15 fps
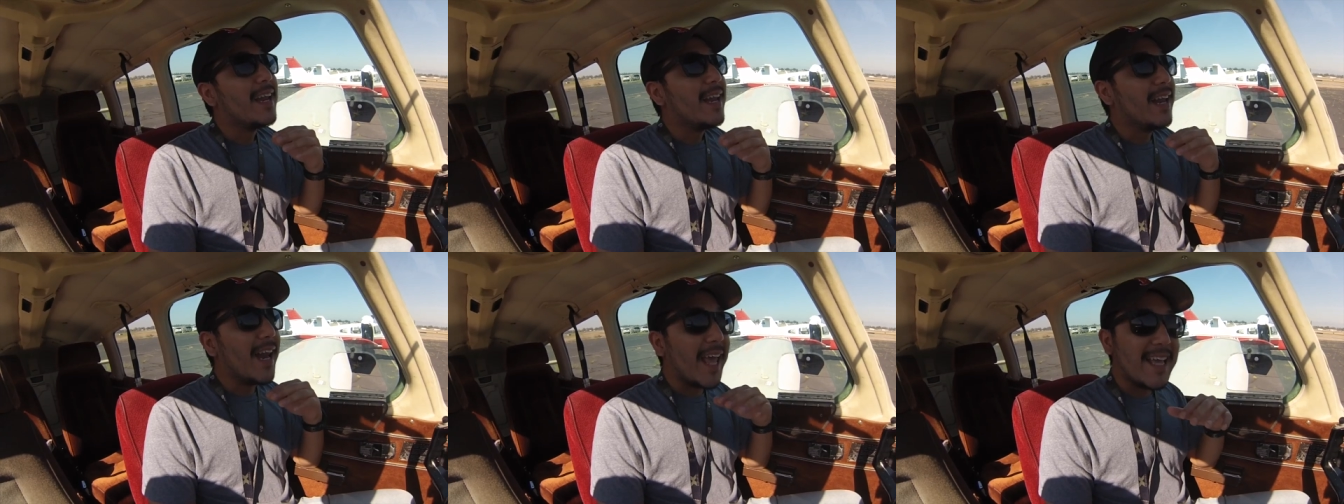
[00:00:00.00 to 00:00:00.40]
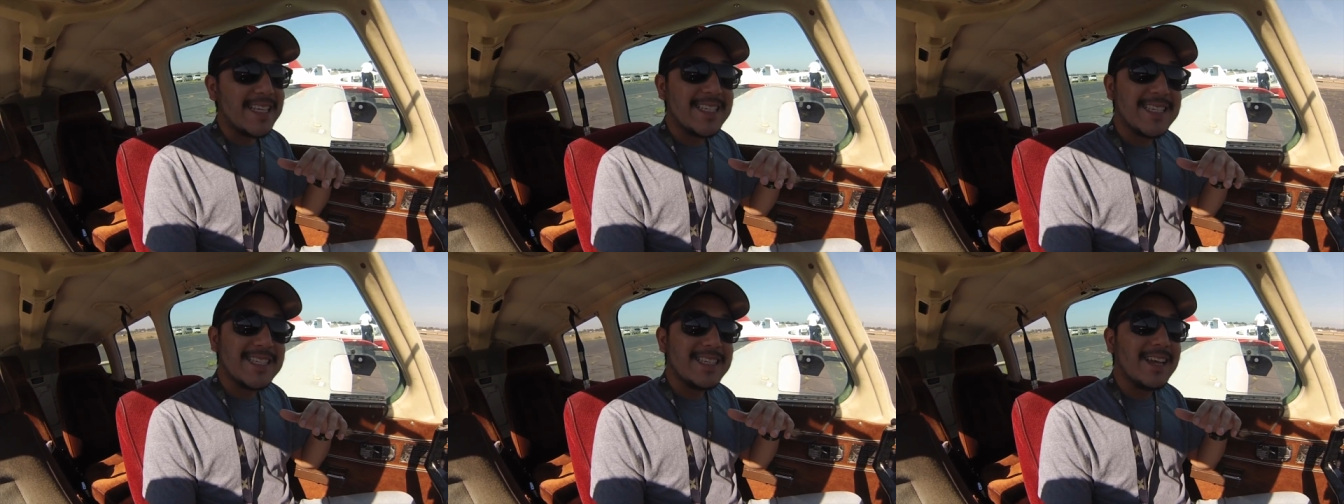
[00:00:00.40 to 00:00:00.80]

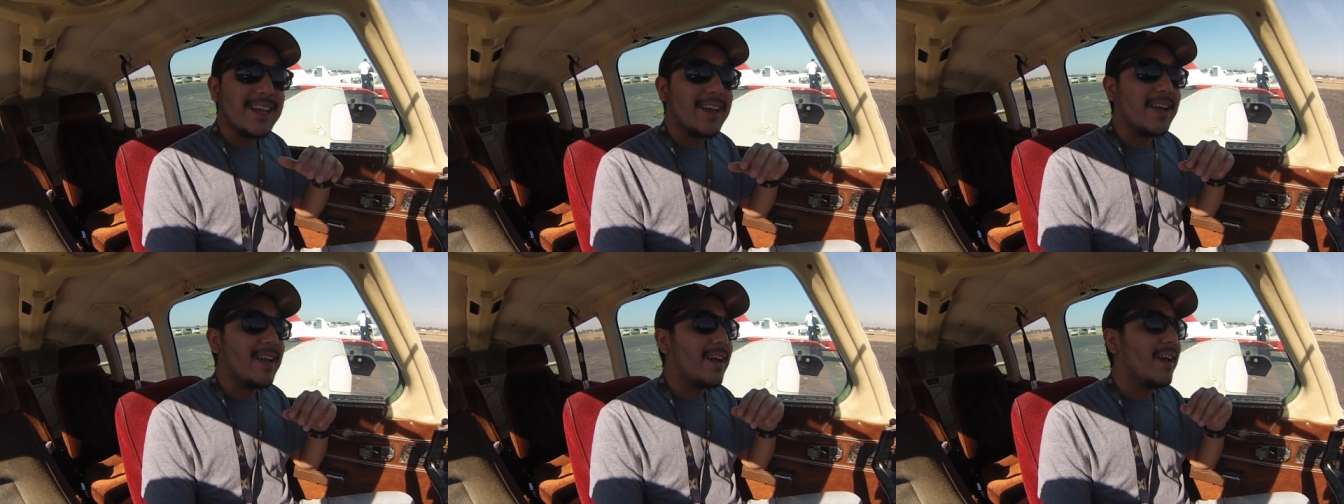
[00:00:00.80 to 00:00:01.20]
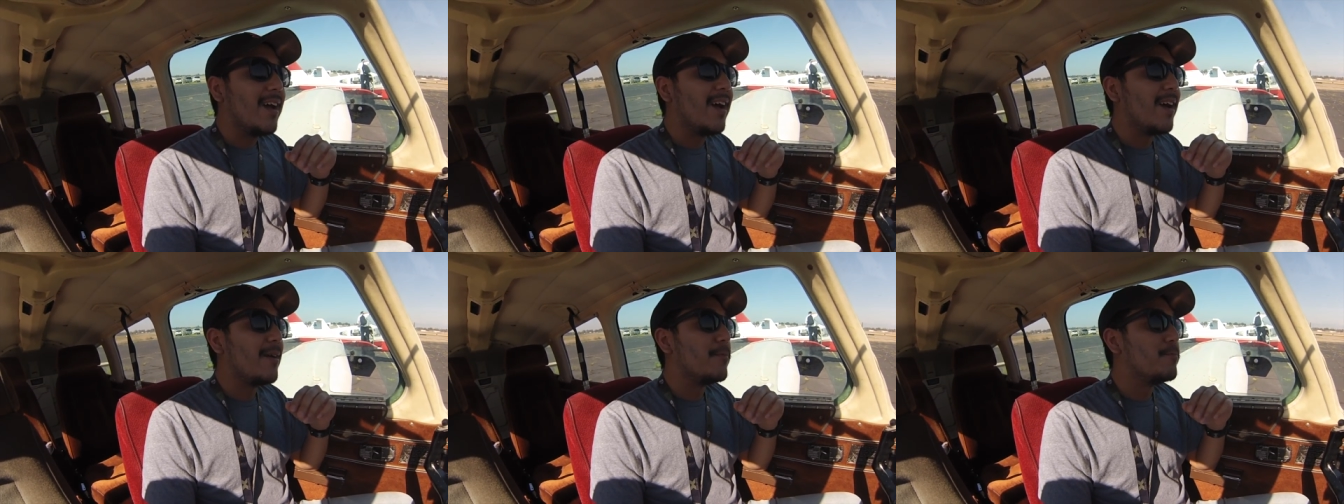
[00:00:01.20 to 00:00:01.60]
less,
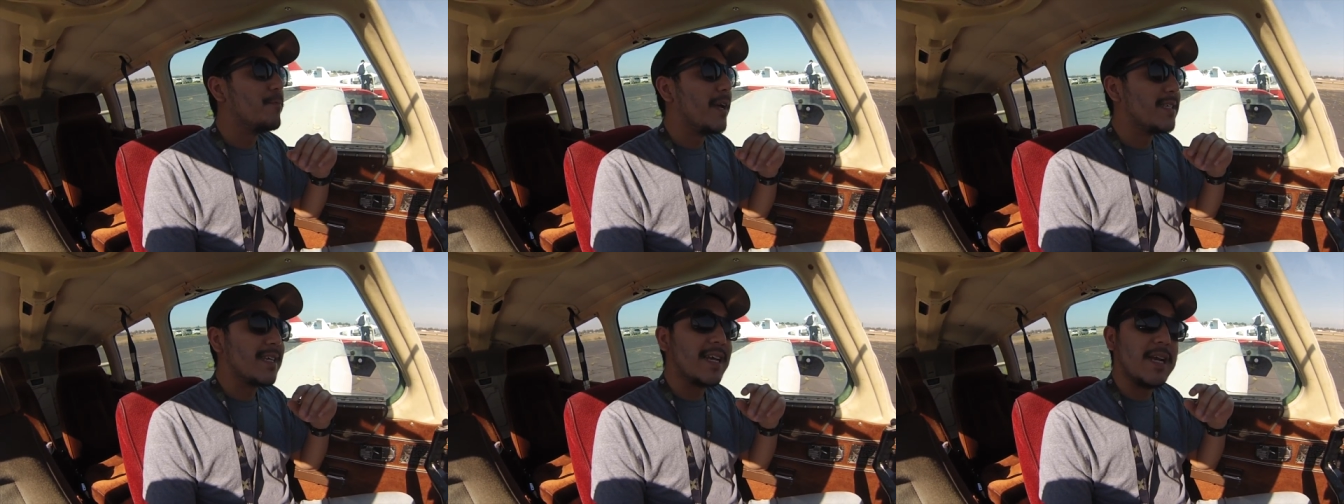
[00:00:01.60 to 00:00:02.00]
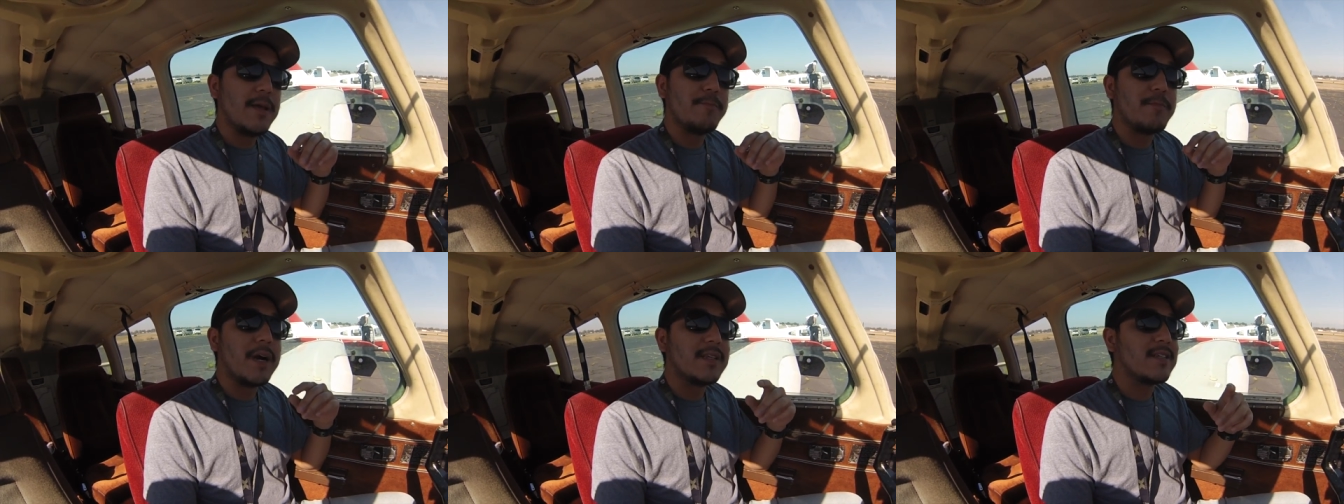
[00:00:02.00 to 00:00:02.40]
uh,
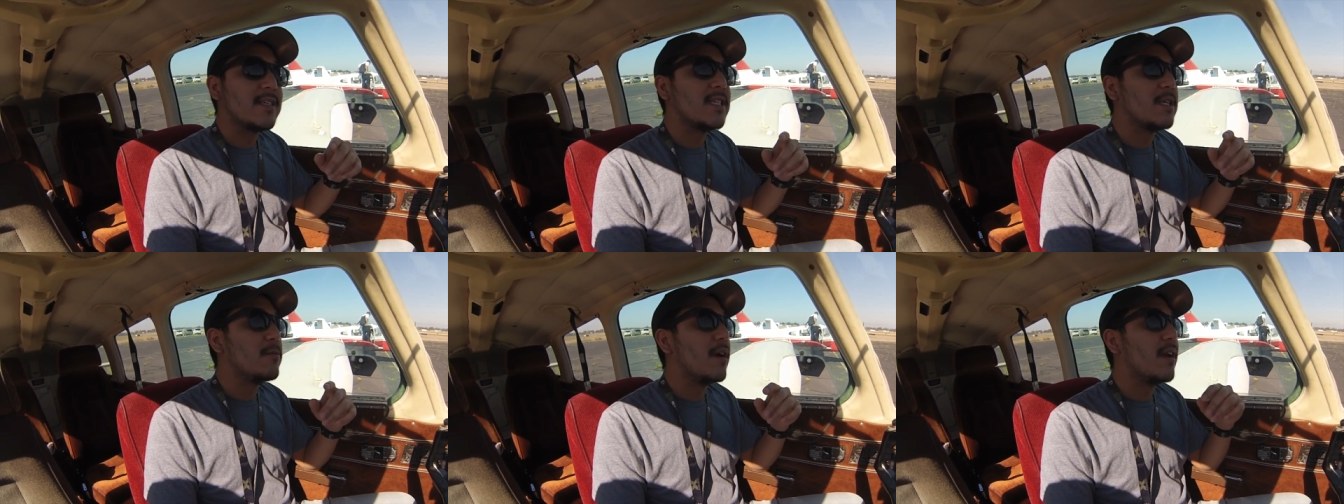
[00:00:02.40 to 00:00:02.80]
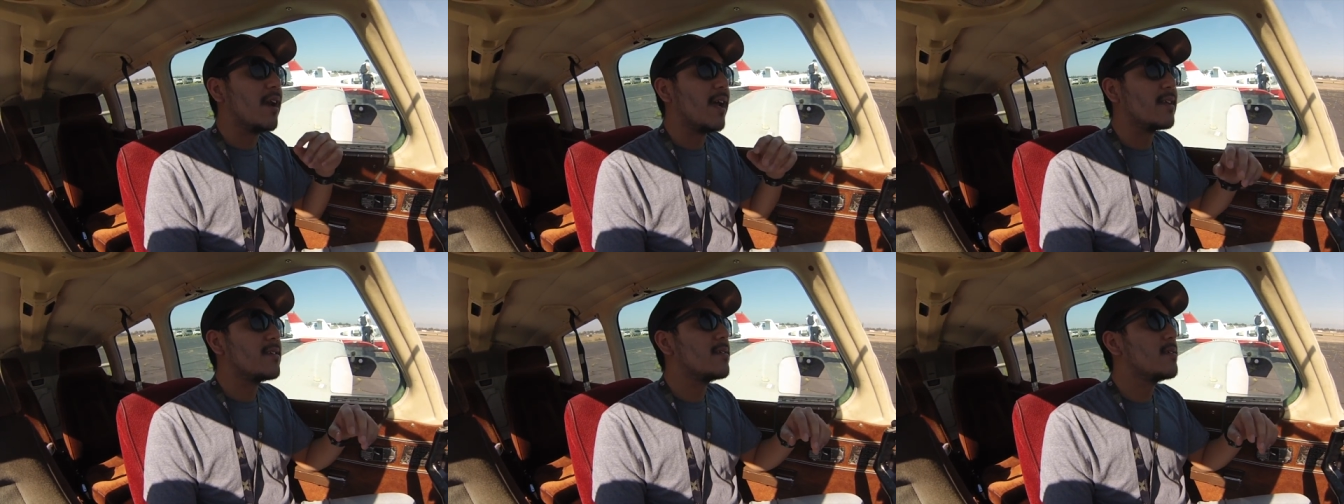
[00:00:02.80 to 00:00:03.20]
basically part 61
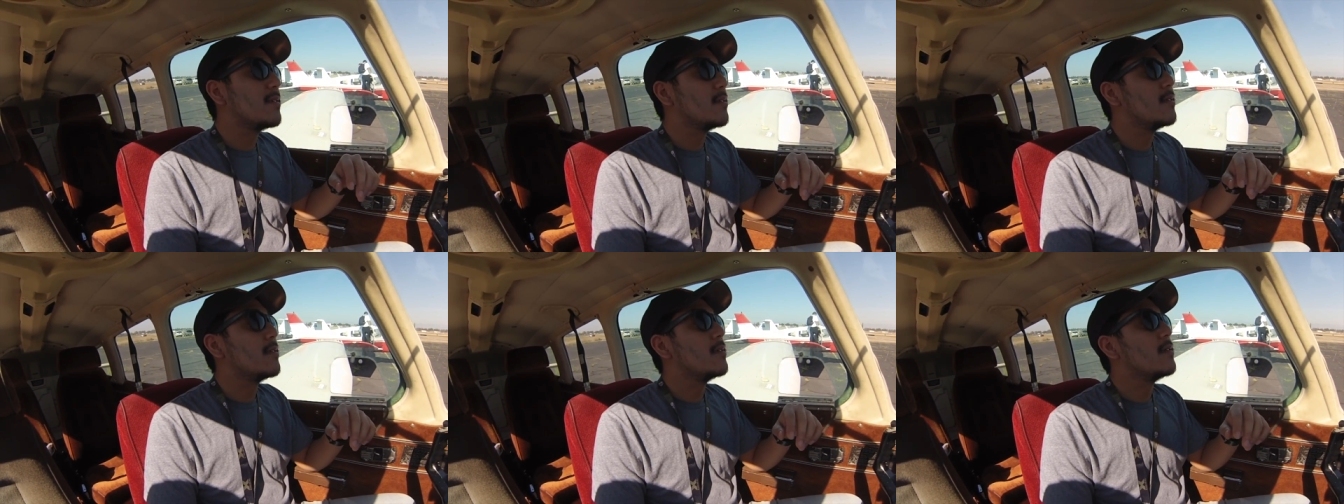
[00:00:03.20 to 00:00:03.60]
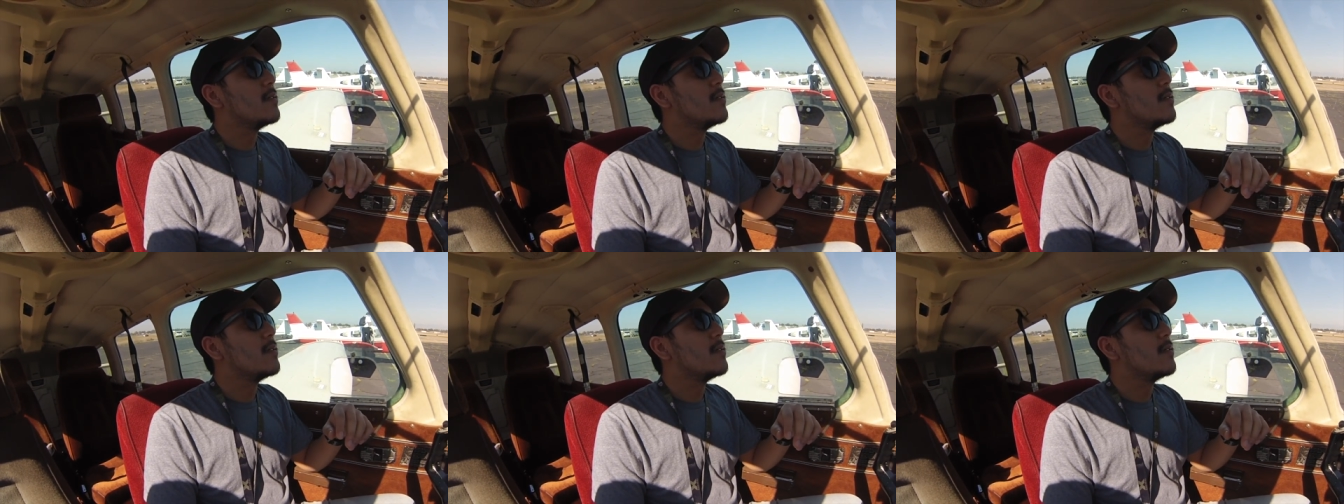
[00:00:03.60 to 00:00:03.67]
less